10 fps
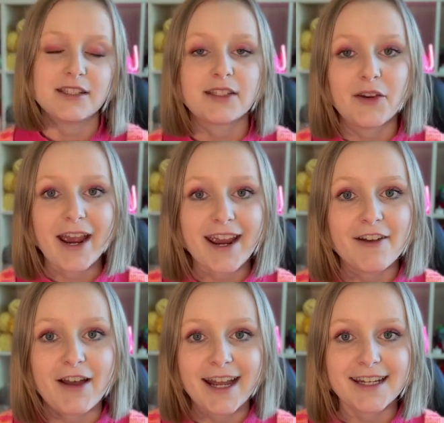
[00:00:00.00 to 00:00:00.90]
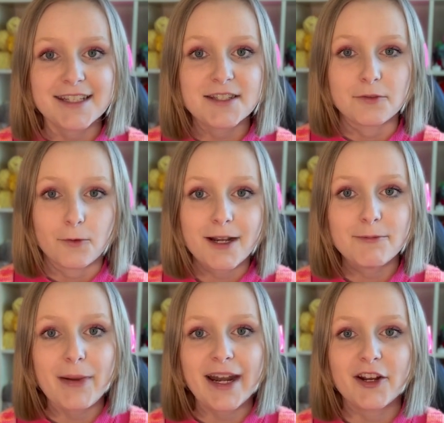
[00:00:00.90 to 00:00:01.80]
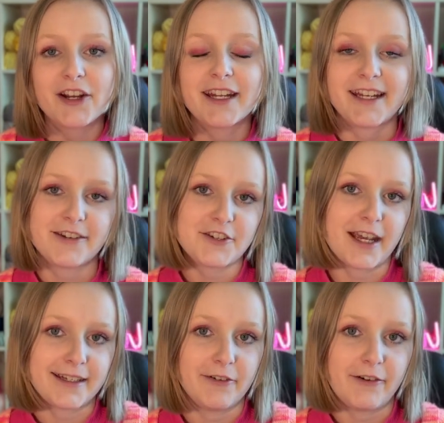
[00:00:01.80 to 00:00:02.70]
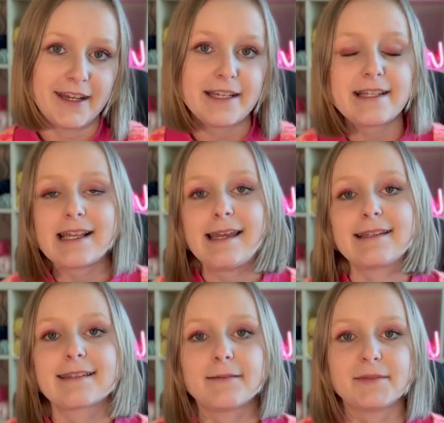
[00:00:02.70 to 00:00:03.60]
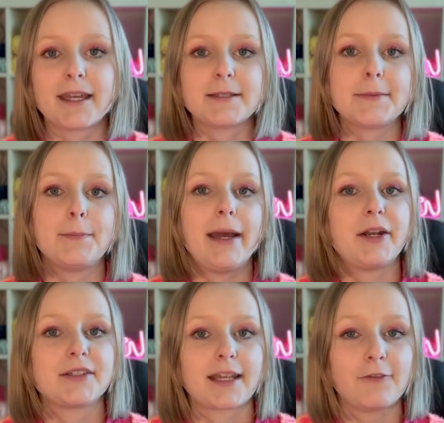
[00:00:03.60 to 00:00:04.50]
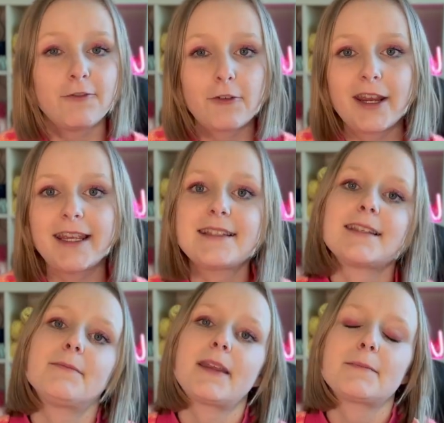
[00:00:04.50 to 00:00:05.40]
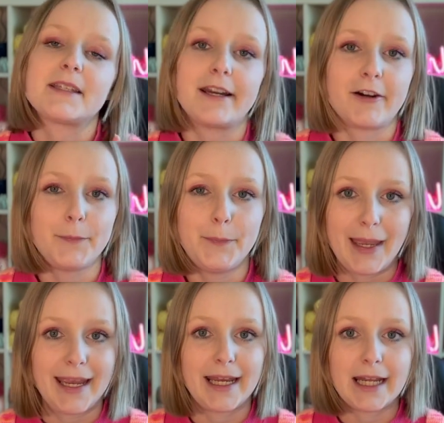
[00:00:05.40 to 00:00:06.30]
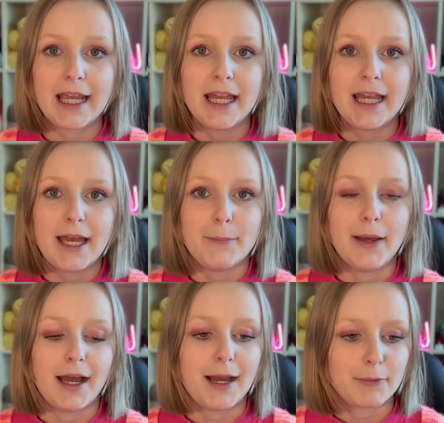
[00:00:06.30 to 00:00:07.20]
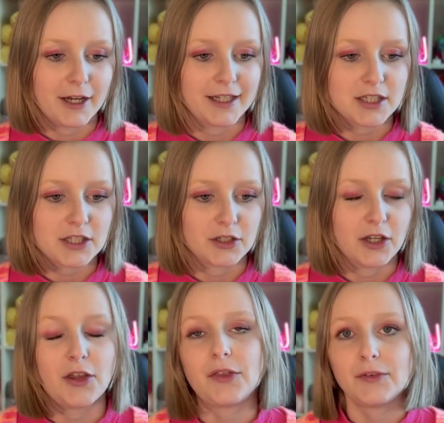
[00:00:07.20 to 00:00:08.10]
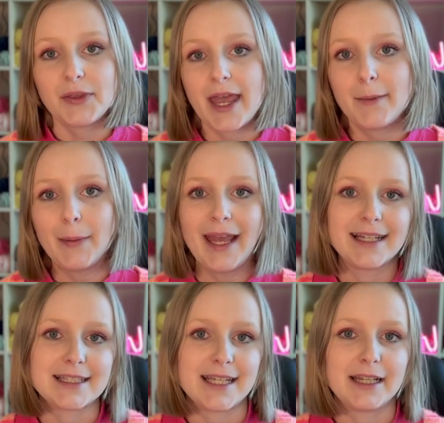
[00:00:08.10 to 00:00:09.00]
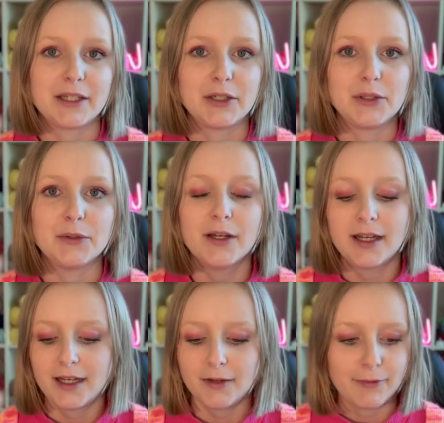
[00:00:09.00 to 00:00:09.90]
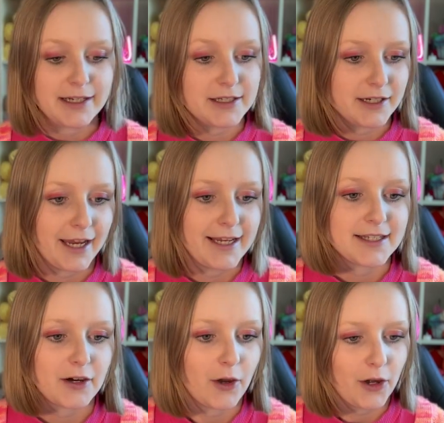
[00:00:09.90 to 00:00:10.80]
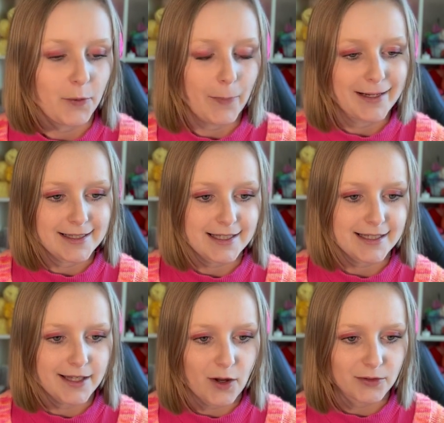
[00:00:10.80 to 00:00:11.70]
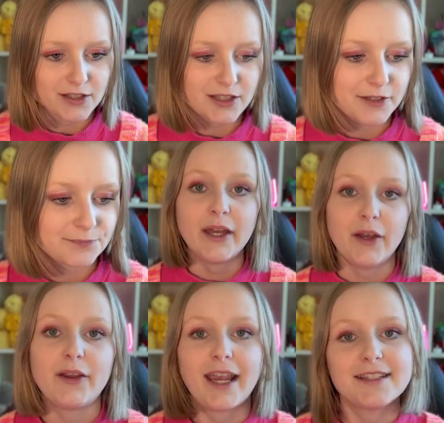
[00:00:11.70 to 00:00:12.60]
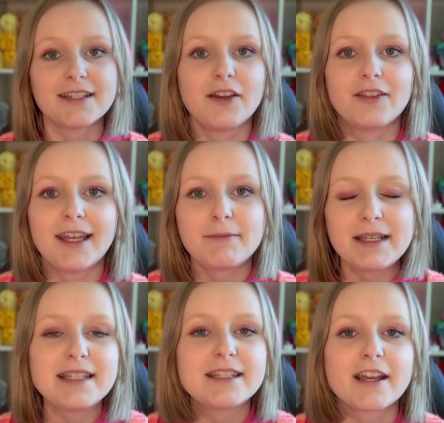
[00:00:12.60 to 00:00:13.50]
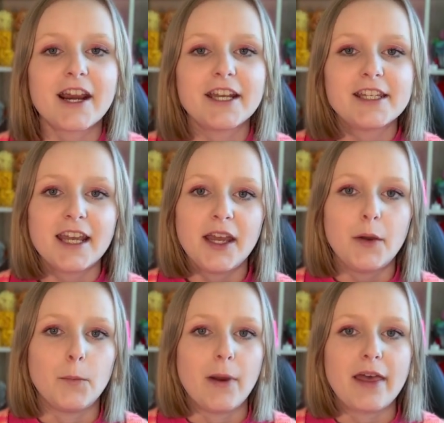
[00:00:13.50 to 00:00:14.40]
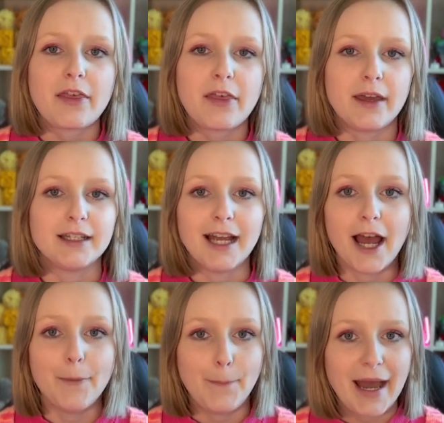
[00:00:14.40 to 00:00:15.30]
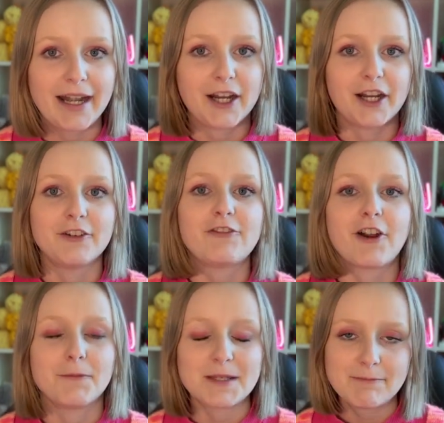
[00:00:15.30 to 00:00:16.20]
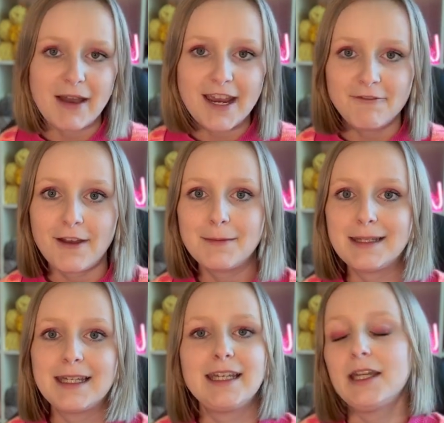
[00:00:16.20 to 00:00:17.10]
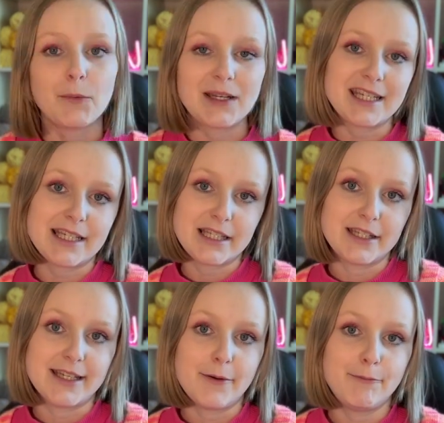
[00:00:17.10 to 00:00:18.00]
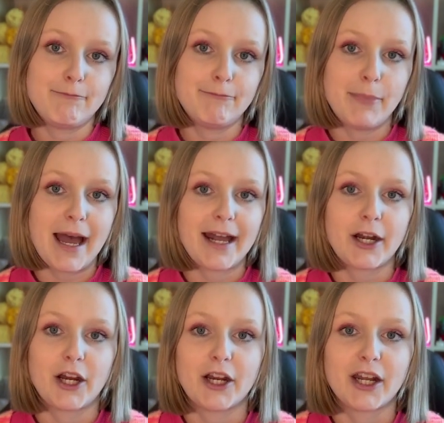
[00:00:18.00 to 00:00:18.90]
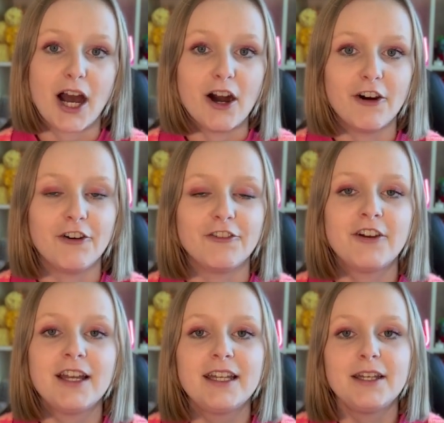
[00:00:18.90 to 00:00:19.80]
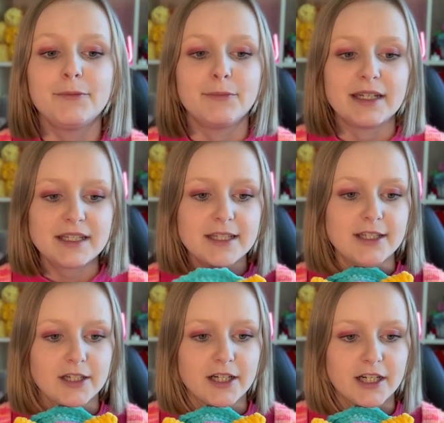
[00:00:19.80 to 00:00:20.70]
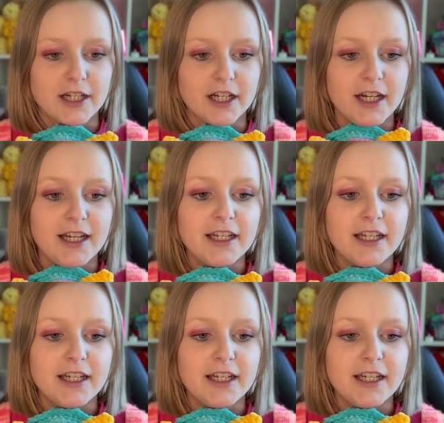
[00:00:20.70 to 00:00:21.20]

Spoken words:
So I have at least one pattern in each categories, and sometimes patterns are free, sometimes they're paid, but I'm going to go through them and tell you when it's the case or when it's not. Okay, so let me start with a pattern from Spy Family, which is the pattern of Mr.